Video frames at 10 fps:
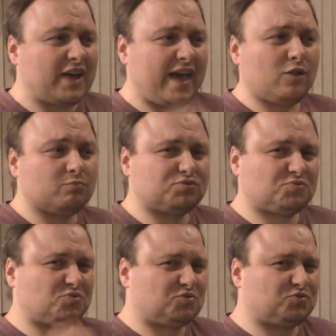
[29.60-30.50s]
help,
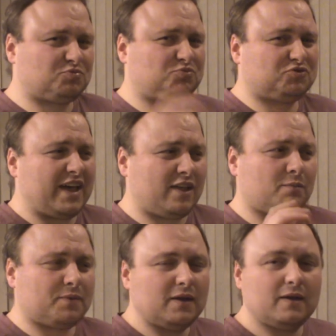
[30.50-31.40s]

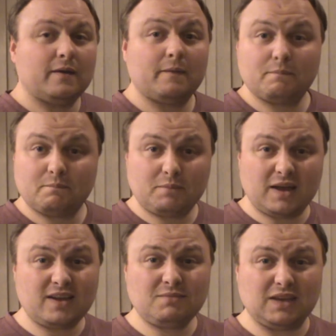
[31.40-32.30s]
help,
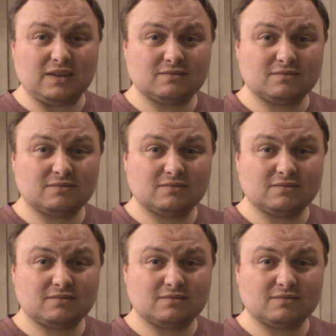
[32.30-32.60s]
behind me.